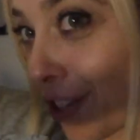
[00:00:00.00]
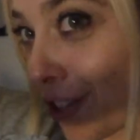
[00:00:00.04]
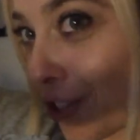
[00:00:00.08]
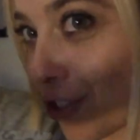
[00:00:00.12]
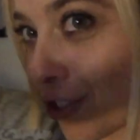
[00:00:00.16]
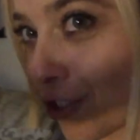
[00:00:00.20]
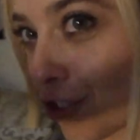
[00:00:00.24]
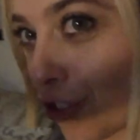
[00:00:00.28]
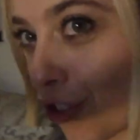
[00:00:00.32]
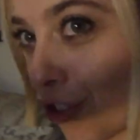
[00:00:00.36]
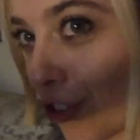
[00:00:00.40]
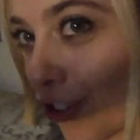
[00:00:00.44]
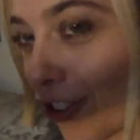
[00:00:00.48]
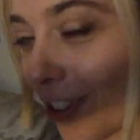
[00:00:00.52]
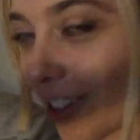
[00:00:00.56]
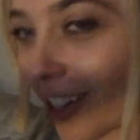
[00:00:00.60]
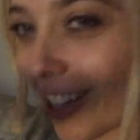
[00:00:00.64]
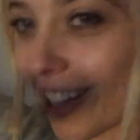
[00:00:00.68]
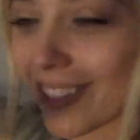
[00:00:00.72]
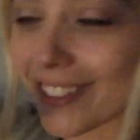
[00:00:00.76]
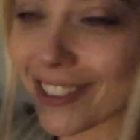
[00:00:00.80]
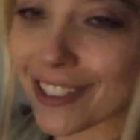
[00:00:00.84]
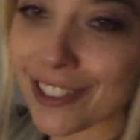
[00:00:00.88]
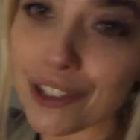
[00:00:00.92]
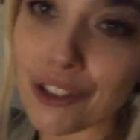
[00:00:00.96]

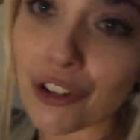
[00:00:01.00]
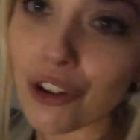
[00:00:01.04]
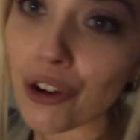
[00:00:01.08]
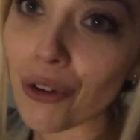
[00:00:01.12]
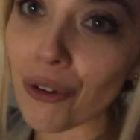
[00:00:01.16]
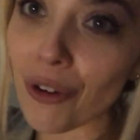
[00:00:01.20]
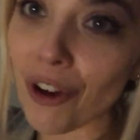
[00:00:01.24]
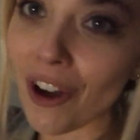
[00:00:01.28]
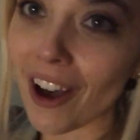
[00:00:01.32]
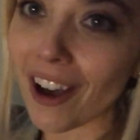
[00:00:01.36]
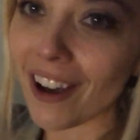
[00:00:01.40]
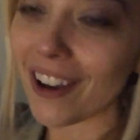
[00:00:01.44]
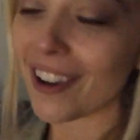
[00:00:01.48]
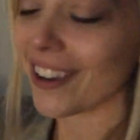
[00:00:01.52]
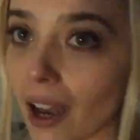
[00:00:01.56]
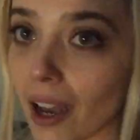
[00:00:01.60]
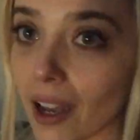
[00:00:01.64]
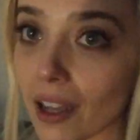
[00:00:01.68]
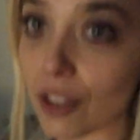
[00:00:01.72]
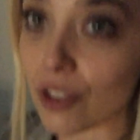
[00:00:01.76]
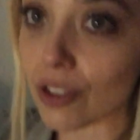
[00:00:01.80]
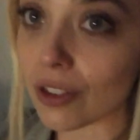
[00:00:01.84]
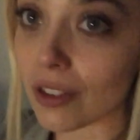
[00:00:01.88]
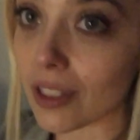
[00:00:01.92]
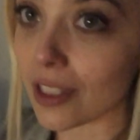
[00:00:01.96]
Chocolate Noah.
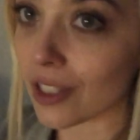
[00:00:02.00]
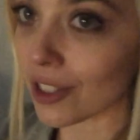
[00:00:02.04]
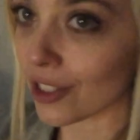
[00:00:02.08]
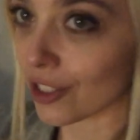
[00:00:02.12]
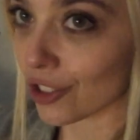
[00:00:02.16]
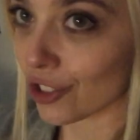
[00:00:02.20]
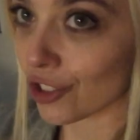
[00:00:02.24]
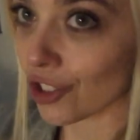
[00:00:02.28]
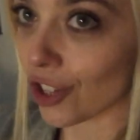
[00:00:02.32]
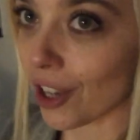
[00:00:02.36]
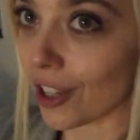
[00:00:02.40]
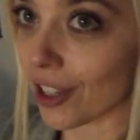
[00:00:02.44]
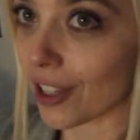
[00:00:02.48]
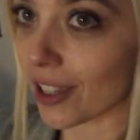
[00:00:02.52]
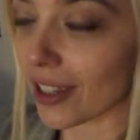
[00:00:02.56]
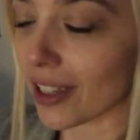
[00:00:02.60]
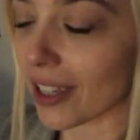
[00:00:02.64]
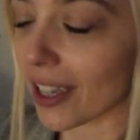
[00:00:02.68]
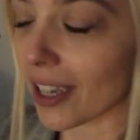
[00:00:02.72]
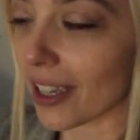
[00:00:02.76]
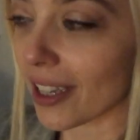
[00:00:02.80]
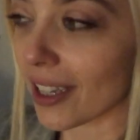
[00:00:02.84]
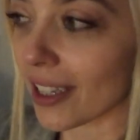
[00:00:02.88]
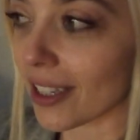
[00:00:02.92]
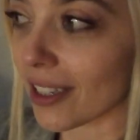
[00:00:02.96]
I eat this chocolate
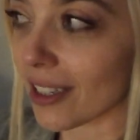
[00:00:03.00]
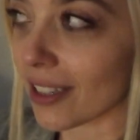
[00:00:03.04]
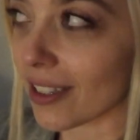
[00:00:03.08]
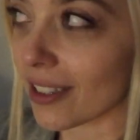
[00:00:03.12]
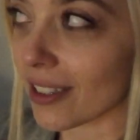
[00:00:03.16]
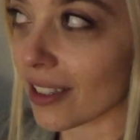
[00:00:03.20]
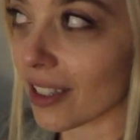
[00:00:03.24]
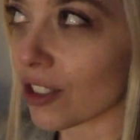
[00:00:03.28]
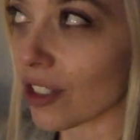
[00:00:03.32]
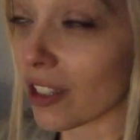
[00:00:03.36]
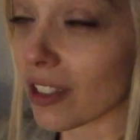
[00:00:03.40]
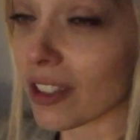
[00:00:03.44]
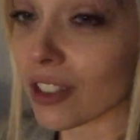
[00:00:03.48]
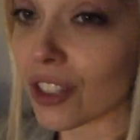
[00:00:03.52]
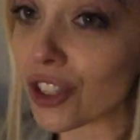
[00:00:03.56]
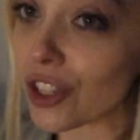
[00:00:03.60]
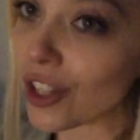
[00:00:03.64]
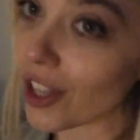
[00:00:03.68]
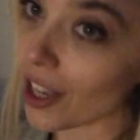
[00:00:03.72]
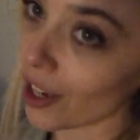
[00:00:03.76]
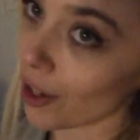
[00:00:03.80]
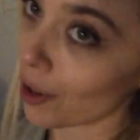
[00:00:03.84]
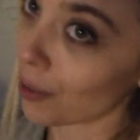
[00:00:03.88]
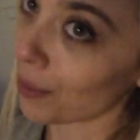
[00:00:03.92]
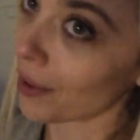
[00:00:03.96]
that is salted
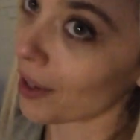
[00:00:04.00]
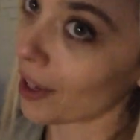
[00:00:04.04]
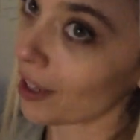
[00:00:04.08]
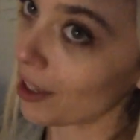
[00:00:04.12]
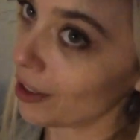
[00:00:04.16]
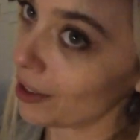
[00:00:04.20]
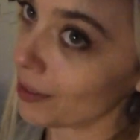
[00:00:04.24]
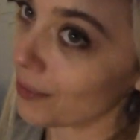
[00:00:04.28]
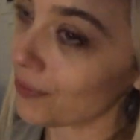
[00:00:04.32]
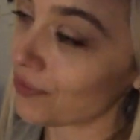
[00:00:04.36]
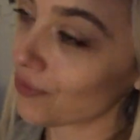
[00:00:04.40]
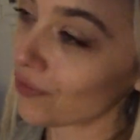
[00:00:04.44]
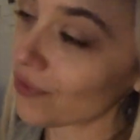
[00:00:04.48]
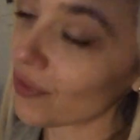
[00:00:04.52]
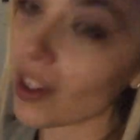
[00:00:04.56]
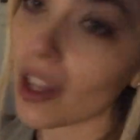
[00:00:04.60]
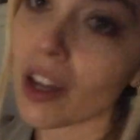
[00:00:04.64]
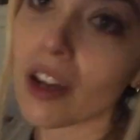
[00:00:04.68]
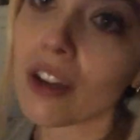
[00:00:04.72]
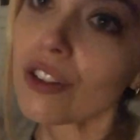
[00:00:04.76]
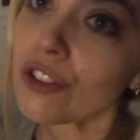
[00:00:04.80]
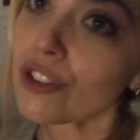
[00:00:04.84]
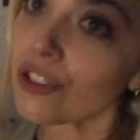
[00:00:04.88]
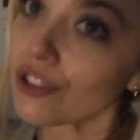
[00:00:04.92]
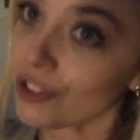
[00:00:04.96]
caramel,
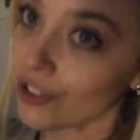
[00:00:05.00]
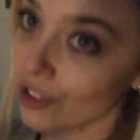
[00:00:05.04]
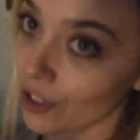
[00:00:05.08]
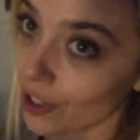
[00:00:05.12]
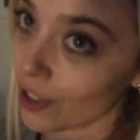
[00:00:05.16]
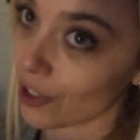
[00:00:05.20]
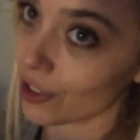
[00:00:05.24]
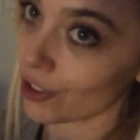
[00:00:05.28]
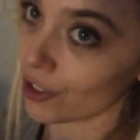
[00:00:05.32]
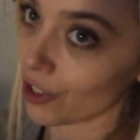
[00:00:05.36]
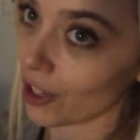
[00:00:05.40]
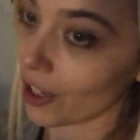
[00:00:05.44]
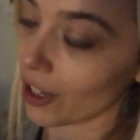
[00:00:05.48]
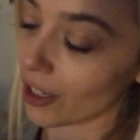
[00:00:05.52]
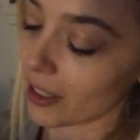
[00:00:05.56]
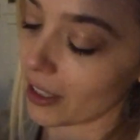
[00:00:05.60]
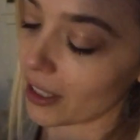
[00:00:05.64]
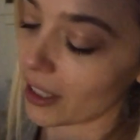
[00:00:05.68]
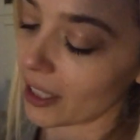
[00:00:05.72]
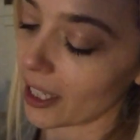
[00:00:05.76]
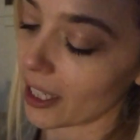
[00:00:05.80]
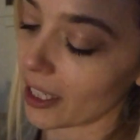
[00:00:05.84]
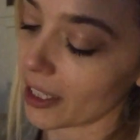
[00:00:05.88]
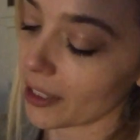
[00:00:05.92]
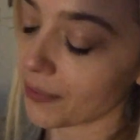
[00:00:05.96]
dark
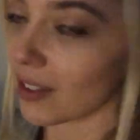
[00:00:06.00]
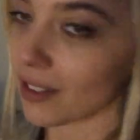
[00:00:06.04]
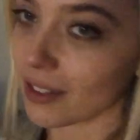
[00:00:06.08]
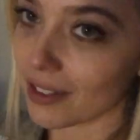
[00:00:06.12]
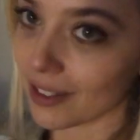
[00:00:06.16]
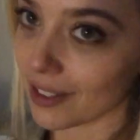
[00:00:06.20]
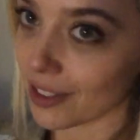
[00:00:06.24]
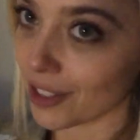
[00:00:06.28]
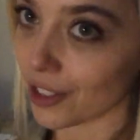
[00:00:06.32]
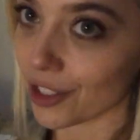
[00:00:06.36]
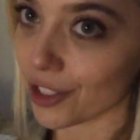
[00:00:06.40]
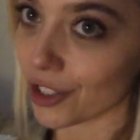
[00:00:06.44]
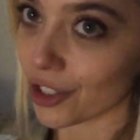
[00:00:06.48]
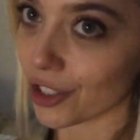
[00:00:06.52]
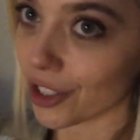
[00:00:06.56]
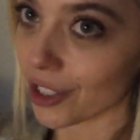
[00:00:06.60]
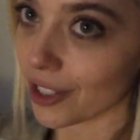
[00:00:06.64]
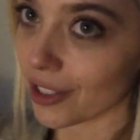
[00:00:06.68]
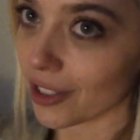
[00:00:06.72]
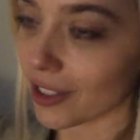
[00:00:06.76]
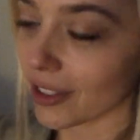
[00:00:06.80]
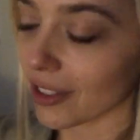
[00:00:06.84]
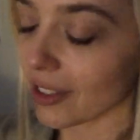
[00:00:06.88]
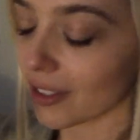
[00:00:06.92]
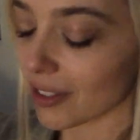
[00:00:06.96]
chocolate. It's
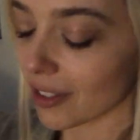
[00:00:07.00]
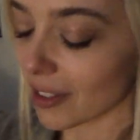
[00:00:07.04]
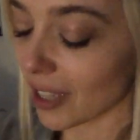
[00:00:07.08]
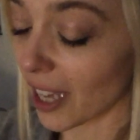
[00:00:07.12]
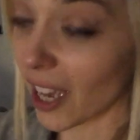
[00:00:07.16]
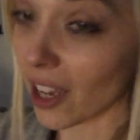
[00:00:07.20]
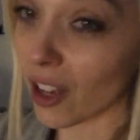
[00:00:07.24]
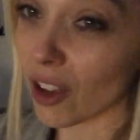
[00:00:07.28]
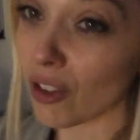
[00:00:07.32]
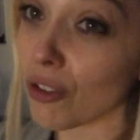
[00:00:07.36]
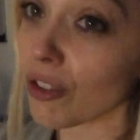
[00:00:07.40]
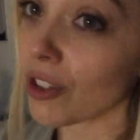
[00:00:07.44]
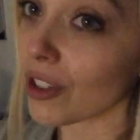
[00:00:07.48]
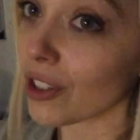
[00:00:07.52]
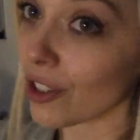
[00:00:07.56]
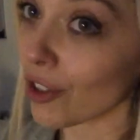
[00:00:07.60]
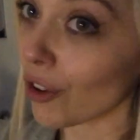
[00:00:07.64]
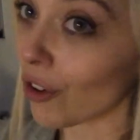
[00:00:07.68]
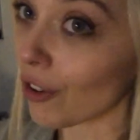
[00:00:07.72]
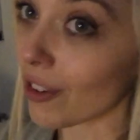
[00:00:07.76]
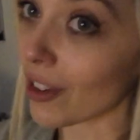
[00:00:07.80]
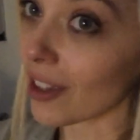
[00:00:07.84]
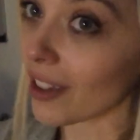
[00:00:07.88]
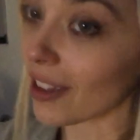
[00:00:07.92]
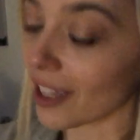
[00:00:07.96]
delicious. I really
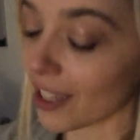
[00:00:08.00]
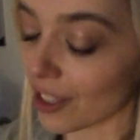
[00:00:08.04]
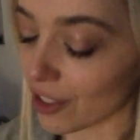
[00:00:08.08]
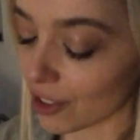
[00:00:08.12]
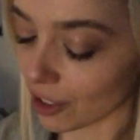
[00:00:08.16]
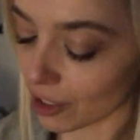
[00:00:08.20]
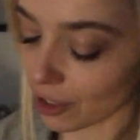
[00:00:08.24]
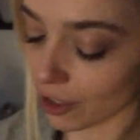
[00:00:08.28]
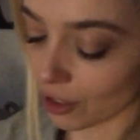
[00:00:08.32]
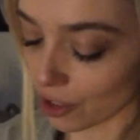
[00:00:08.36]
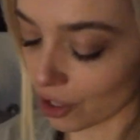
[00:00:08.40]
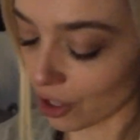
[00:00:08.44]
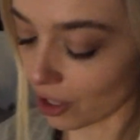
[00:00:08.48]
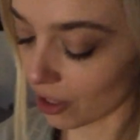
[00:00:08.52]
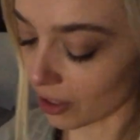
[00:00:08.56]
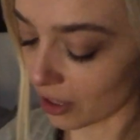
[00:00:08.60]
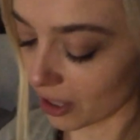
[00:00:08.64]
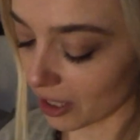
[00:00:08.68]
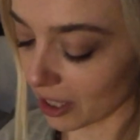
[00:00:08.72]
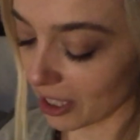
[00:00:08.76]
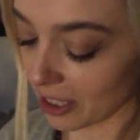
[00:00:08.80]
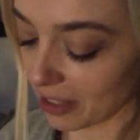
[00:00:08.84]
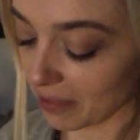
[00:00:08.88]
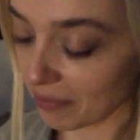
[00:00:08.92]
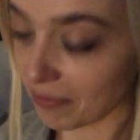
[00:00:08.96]
only like dark
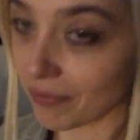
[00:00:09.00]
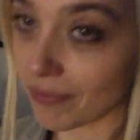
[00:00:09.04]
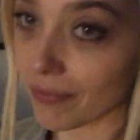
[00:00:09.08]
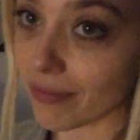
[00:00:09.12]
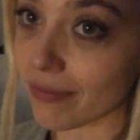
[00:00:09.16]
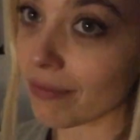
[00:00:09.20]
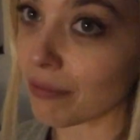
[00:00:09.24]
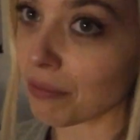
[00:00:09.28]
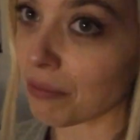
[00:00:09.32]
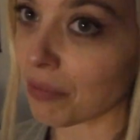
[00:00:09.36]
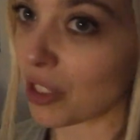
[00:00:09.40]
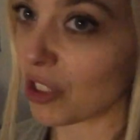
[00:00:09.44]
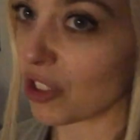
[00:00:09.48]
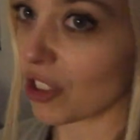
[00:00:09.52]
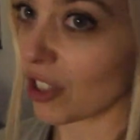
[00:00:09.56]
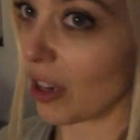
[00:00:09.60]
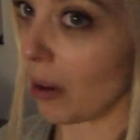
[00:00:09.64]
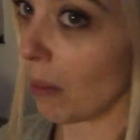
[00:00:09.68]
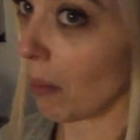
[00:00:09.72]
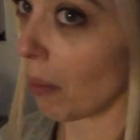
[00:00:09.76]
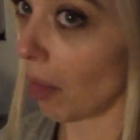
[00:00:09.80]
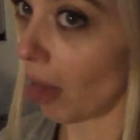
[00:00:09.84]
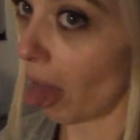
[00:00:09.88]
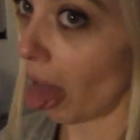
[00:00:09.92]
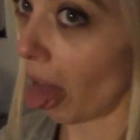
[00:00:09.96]
chocolate. Milk
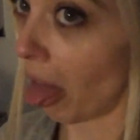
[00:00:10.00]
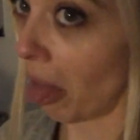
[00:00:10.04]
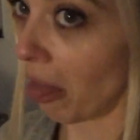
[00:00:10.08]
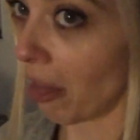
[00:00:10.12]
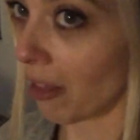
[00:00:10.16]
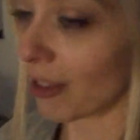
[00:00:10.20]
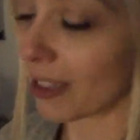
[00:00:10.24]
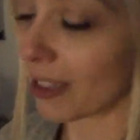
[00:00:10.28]
chocolate. Bleh.